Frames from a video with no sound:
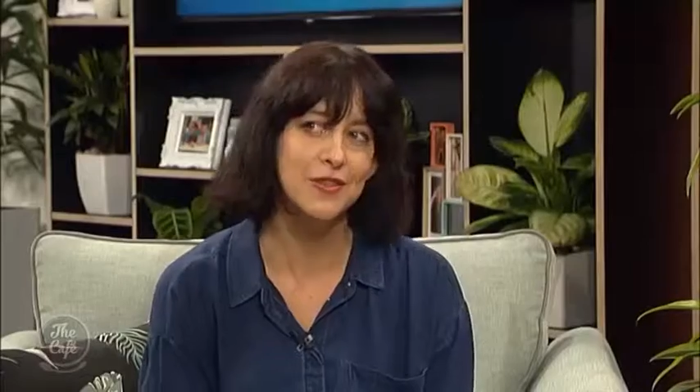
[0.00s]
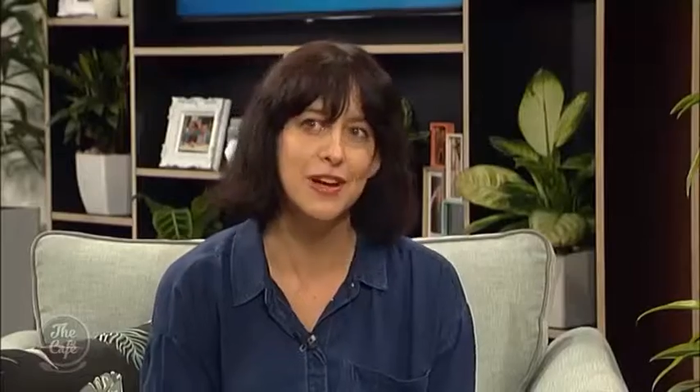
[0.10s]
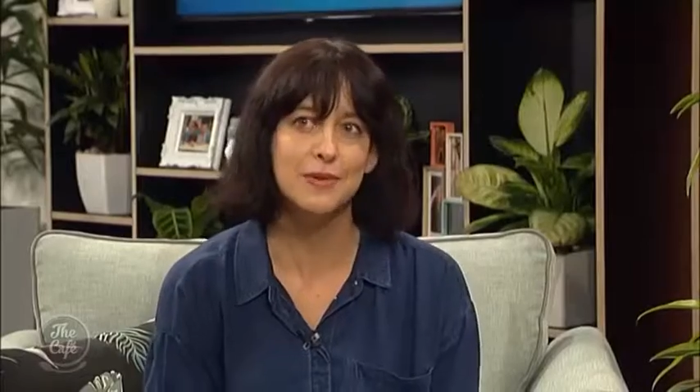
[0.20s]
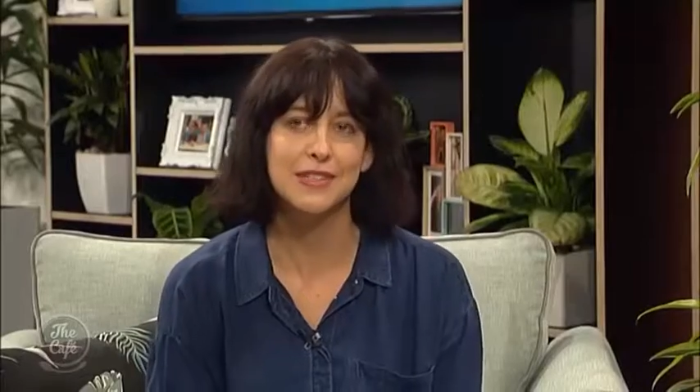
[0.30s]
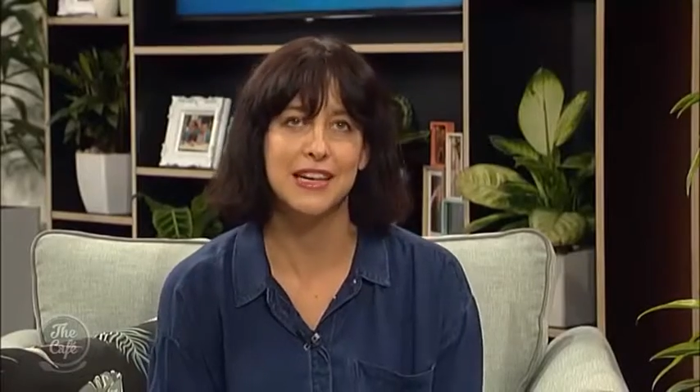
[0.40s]
thought
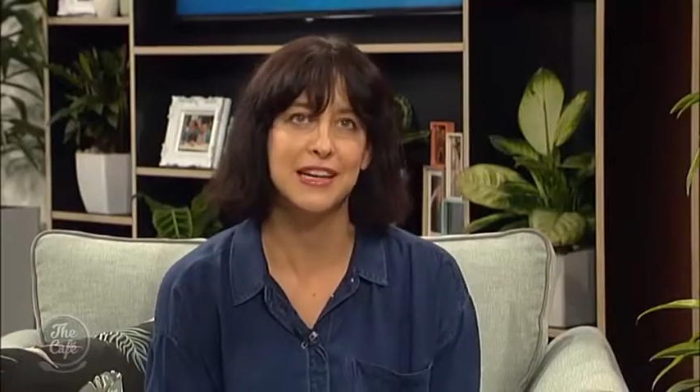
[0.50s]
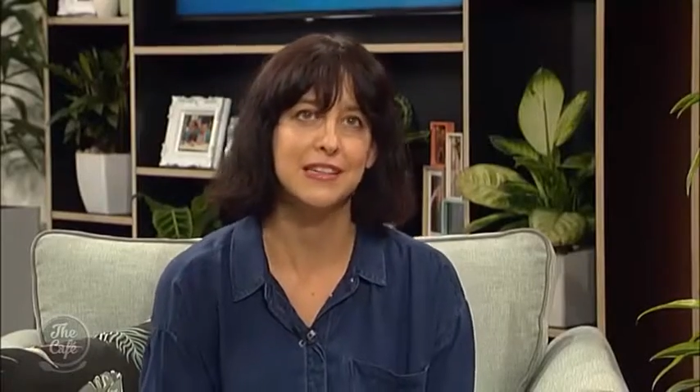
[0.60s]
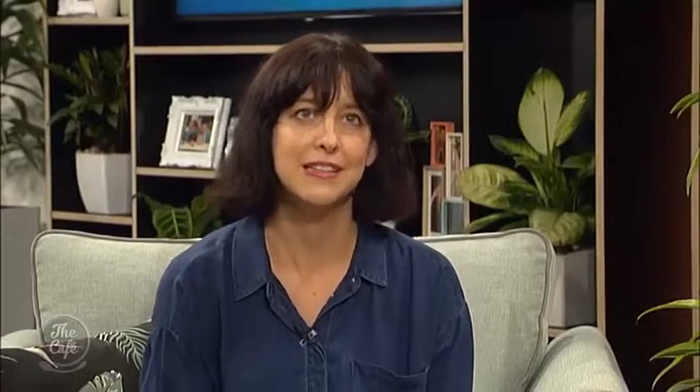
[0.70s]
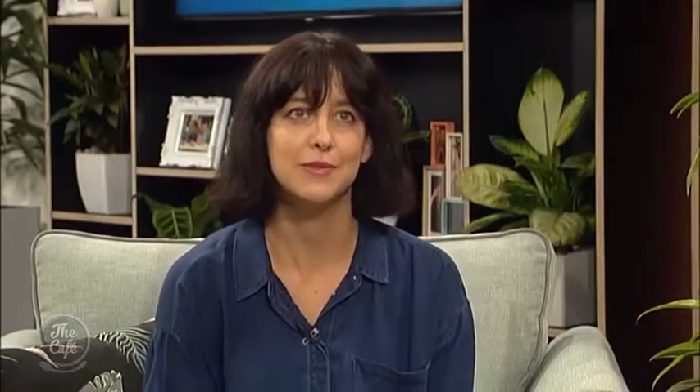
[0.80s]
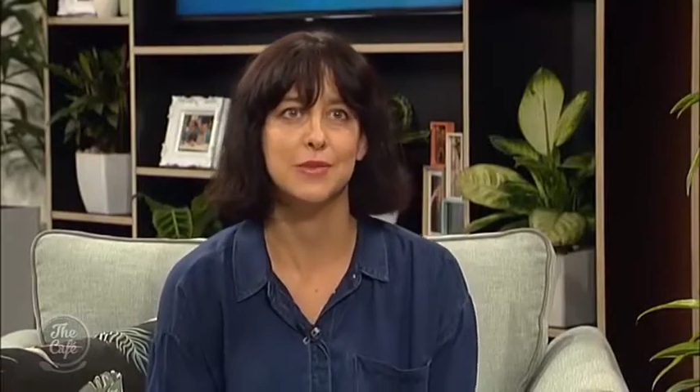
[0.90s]
I was
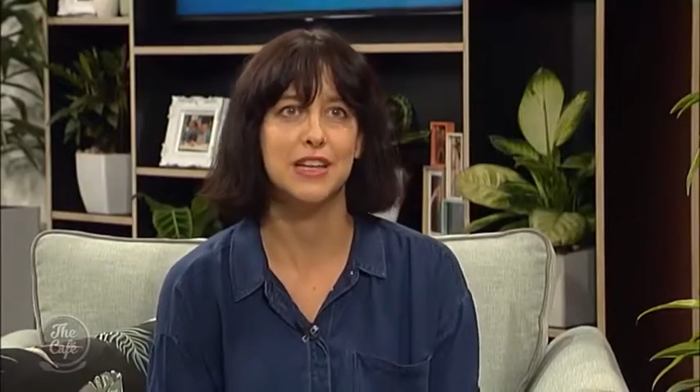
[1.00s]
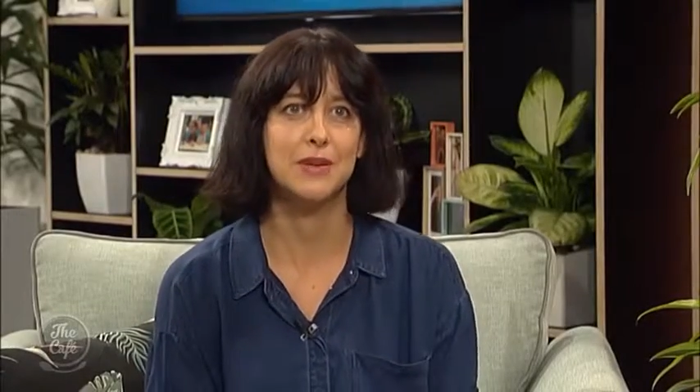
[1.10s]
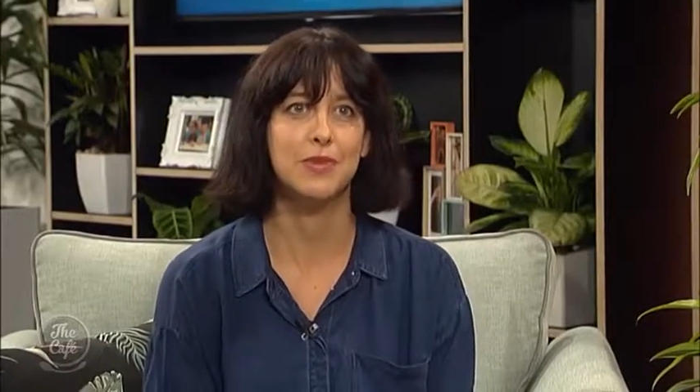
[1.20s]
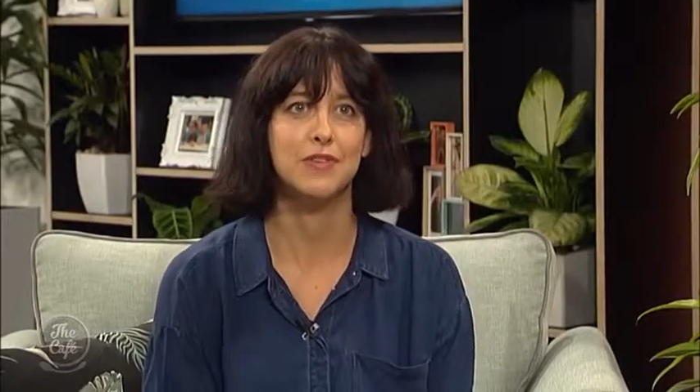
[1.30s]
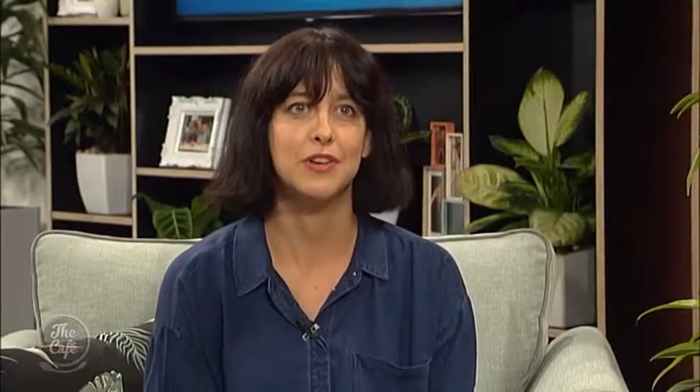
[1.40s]
saying some
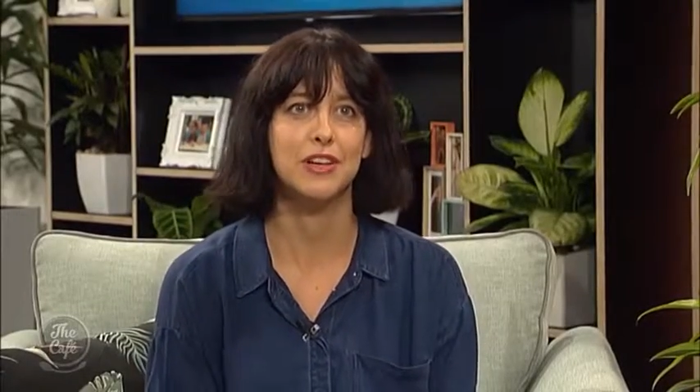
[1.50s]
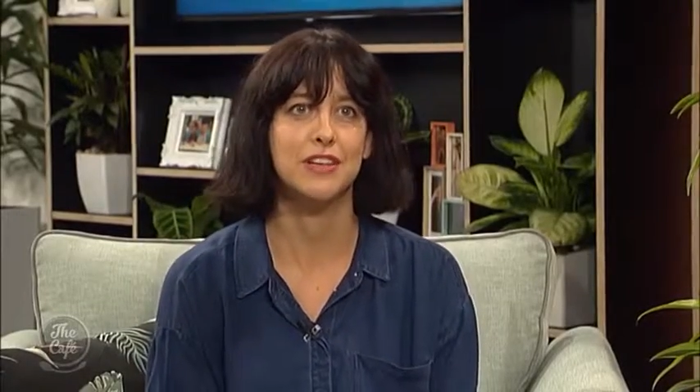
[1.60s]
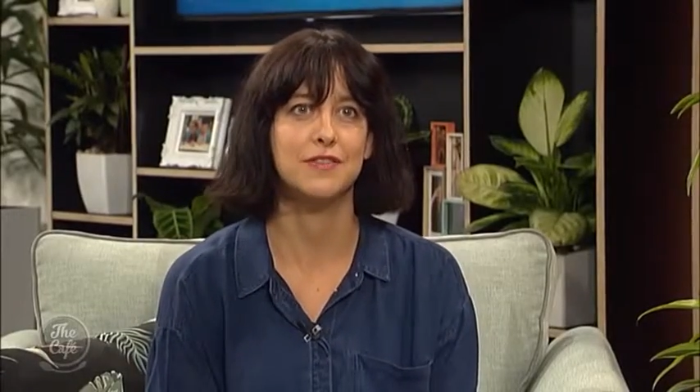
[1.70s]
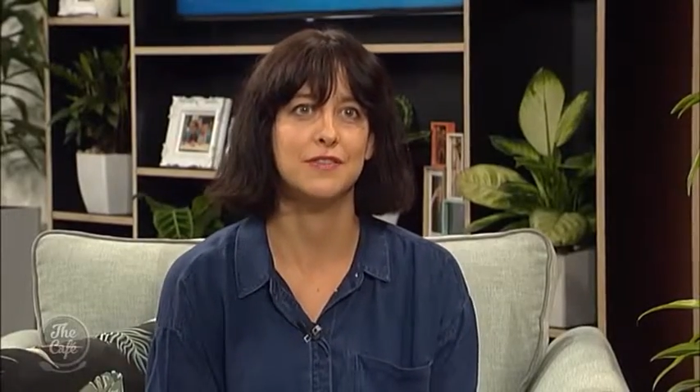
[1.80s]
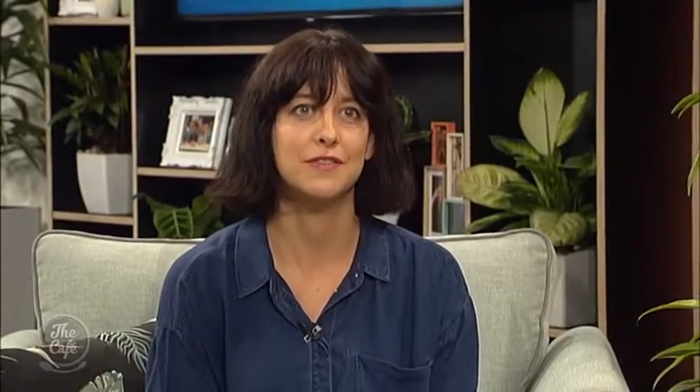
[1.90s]
really
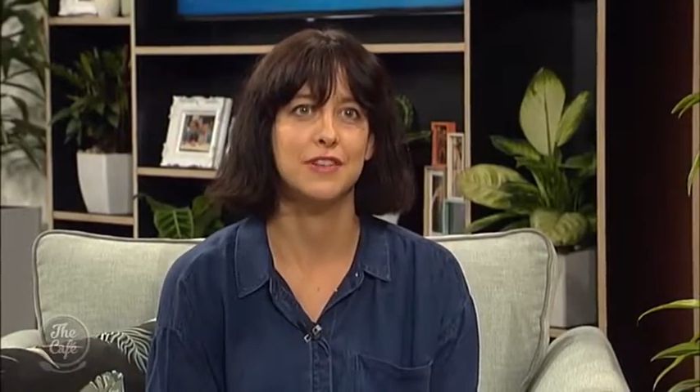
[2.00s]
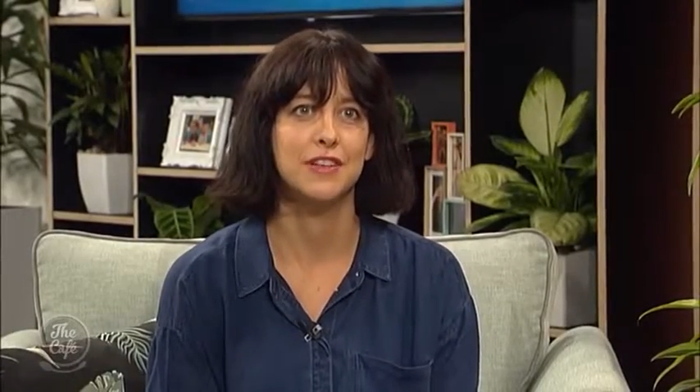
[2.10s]
provocative